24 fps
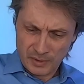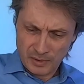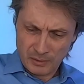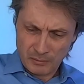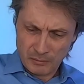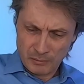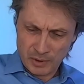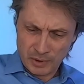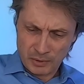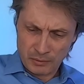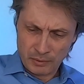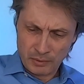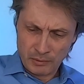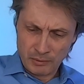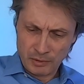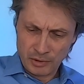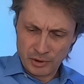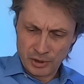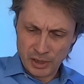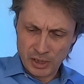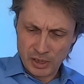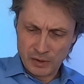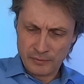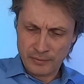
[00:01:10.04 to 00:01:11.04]
but we will
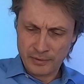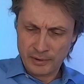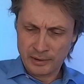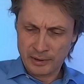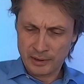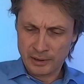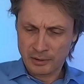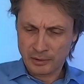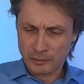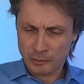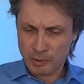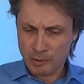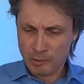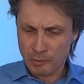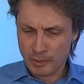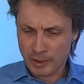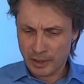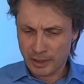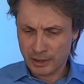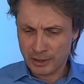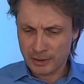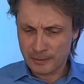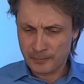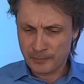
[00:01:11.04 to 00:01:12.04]
just fill in. We'll
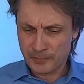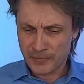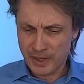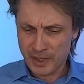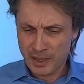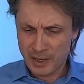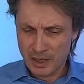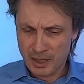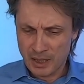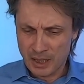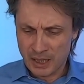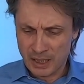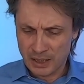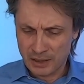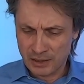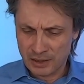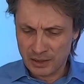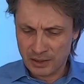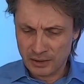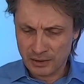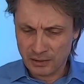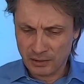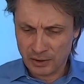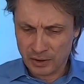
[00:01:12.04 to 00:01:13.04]
wait
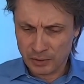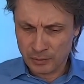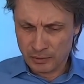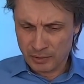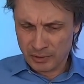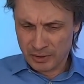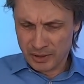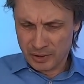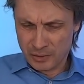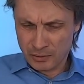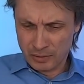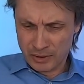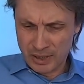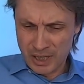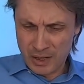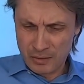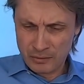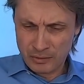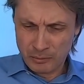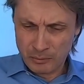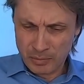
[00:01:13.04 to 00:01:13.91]
until it will go down a